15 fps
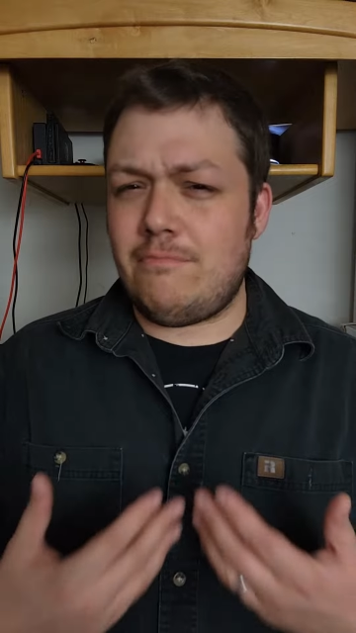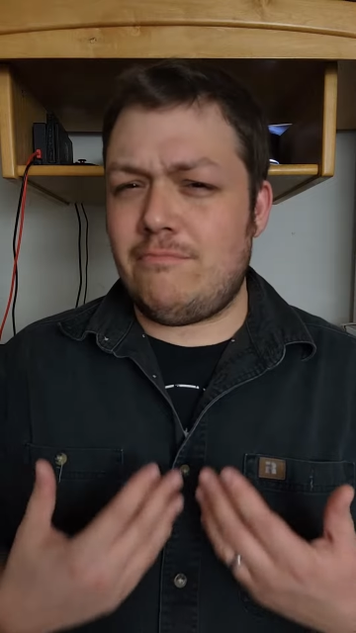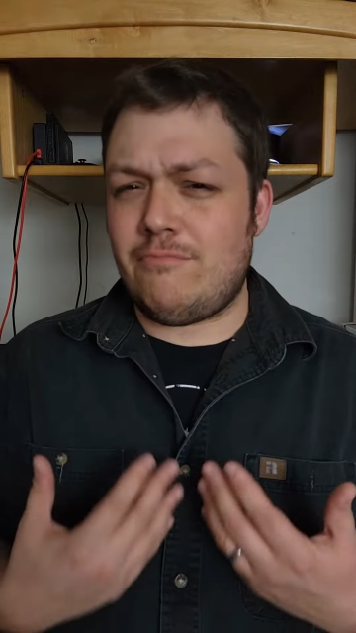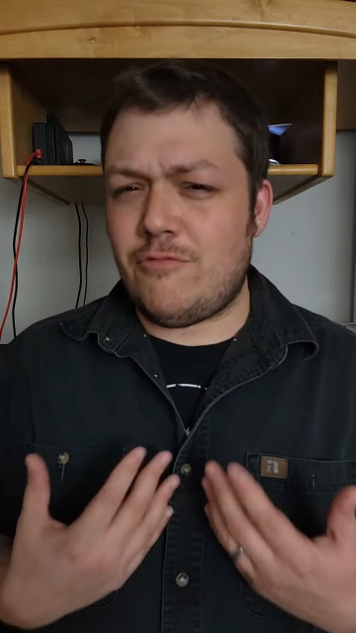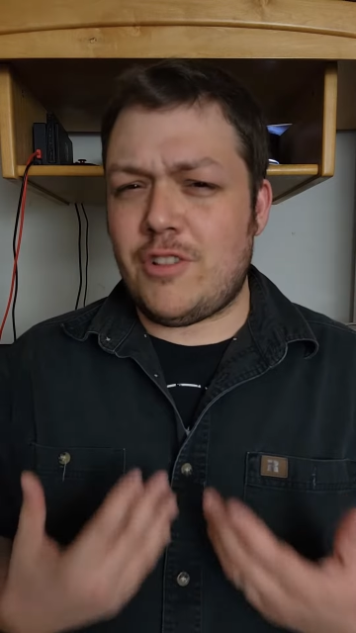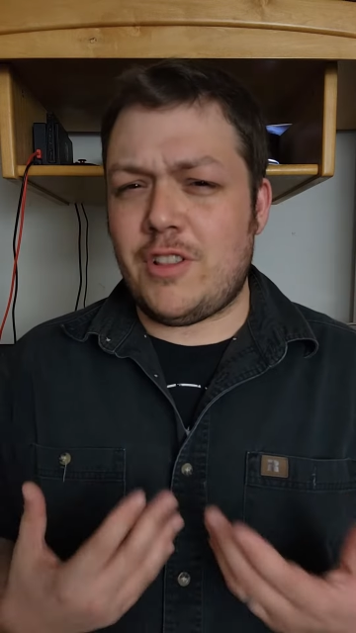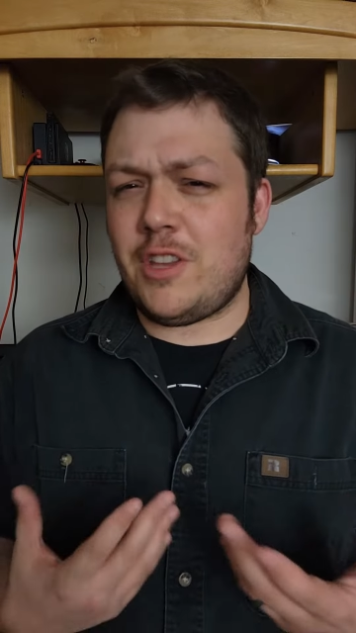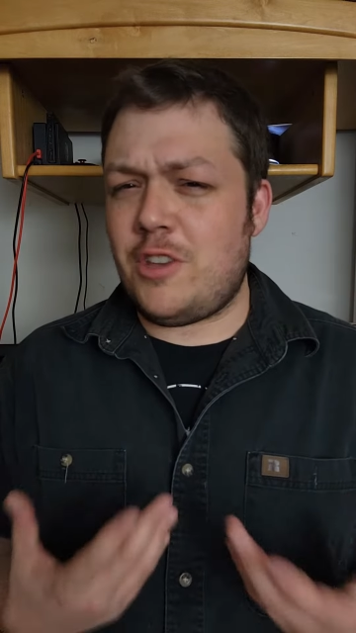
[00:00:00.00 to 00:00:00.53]

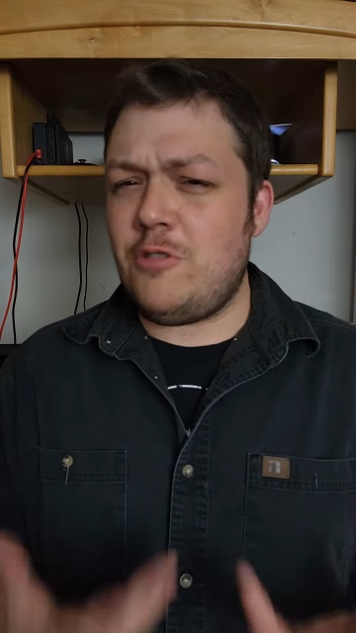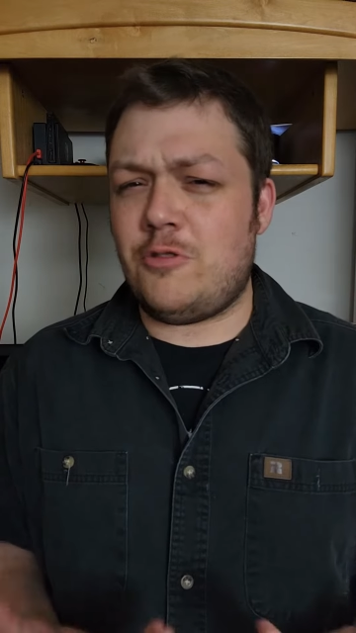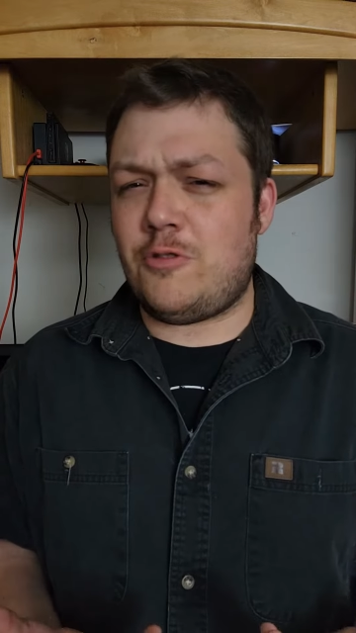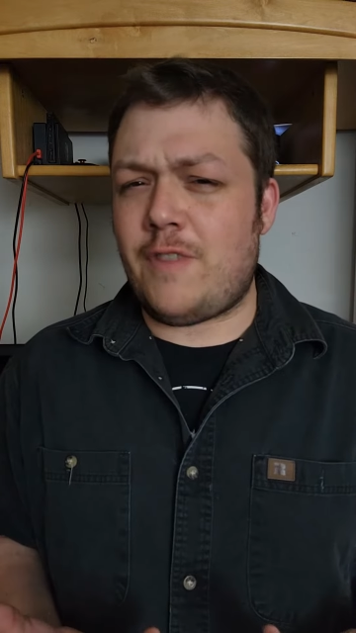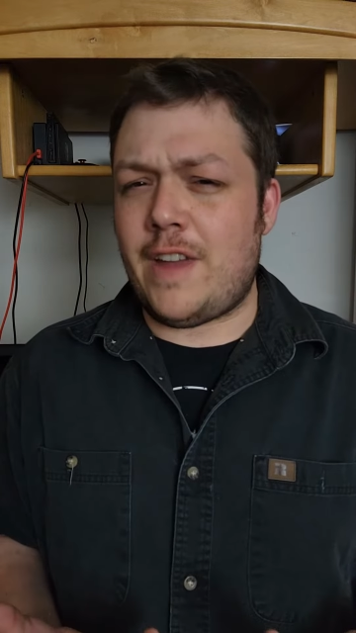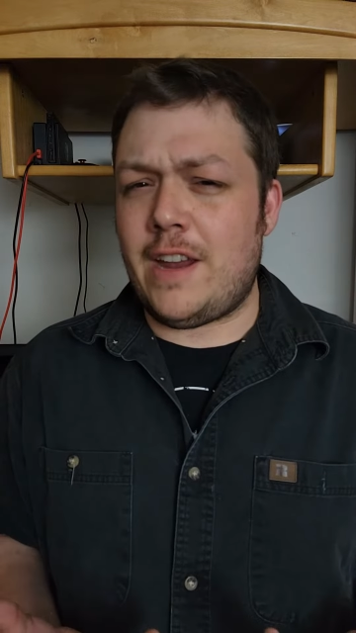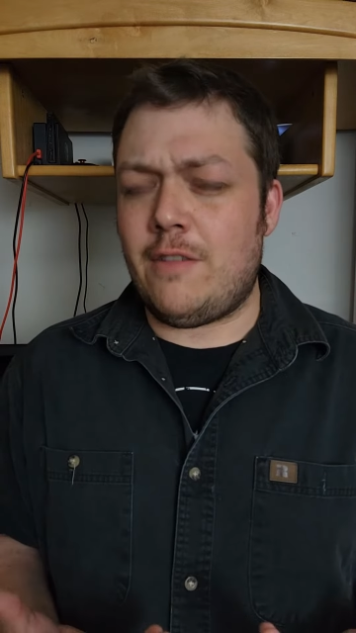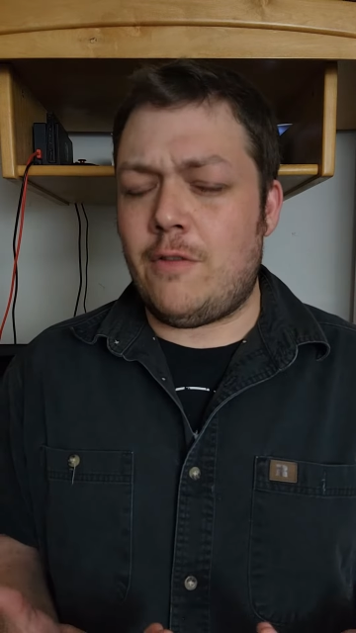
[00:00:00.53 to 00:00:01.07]
I'm a really huge
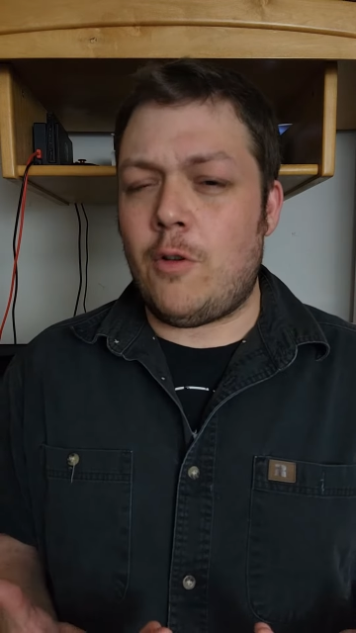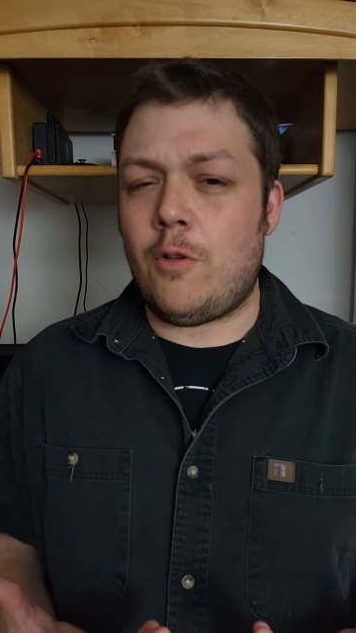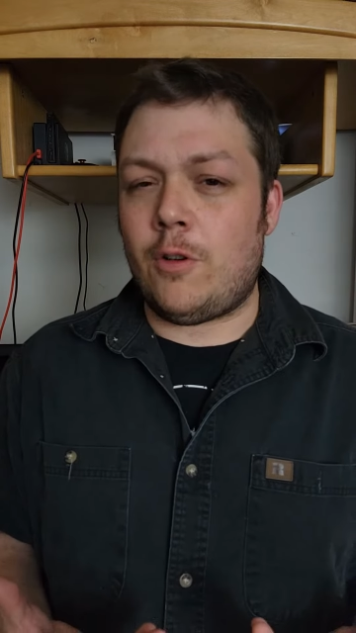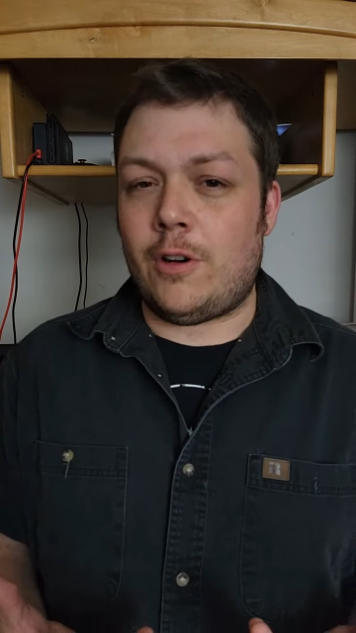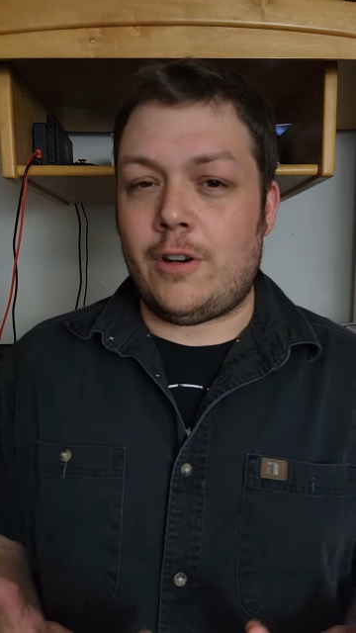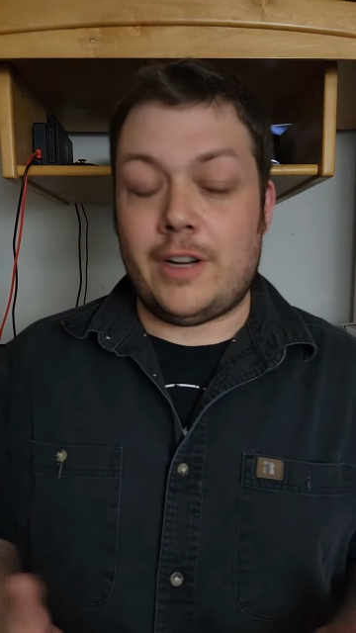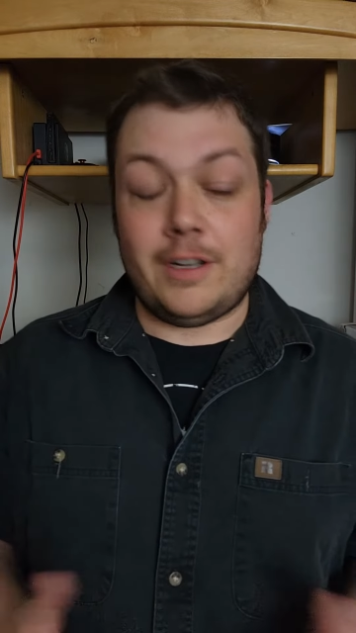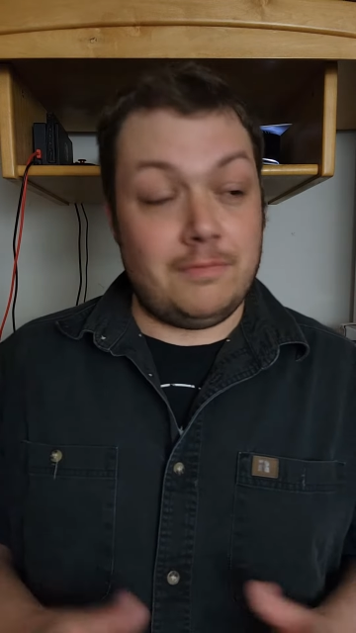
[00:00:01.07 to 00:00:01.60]
fan of
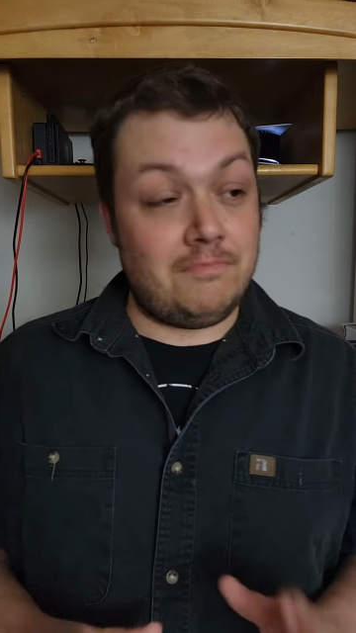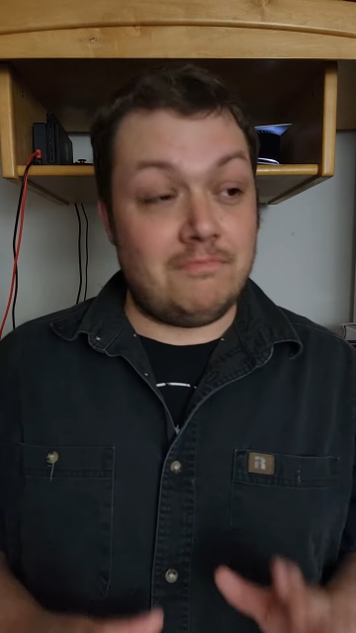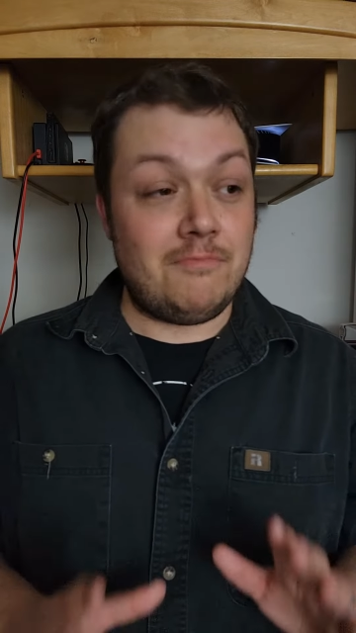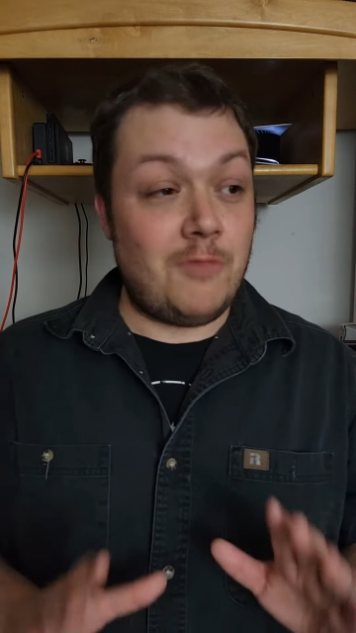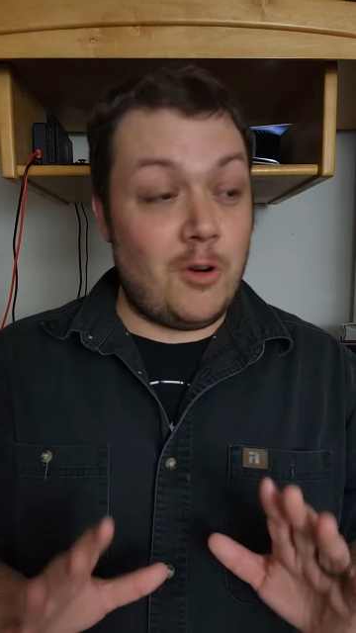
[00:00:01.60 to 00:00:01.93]
horror, and